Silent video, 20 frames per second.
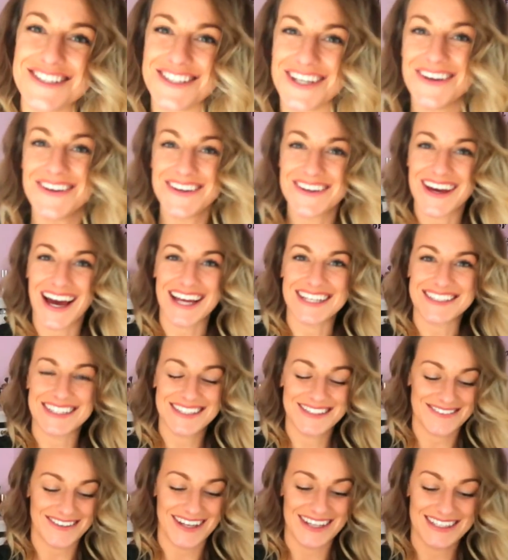to show you guys
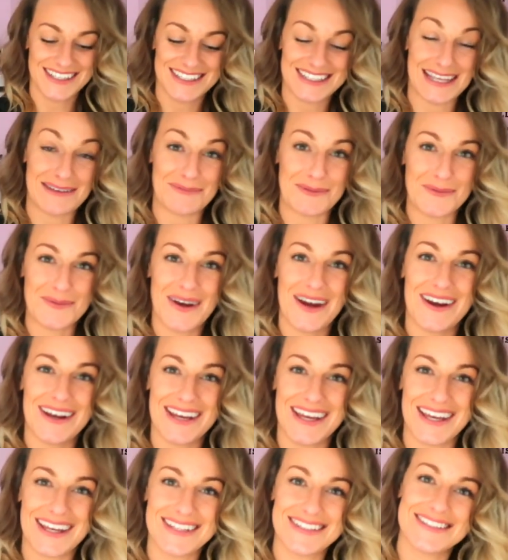this one because I've been
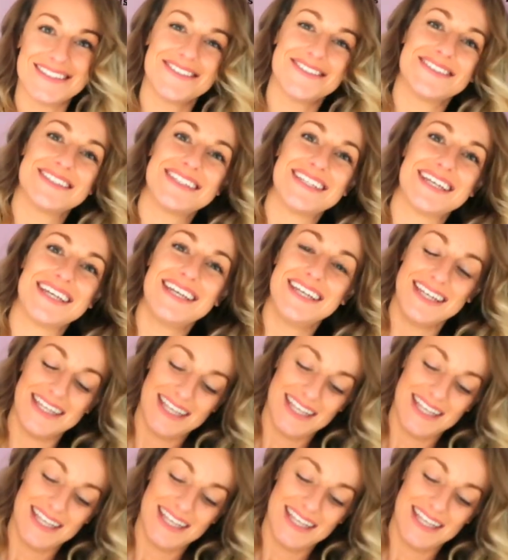wearing it. We'll see.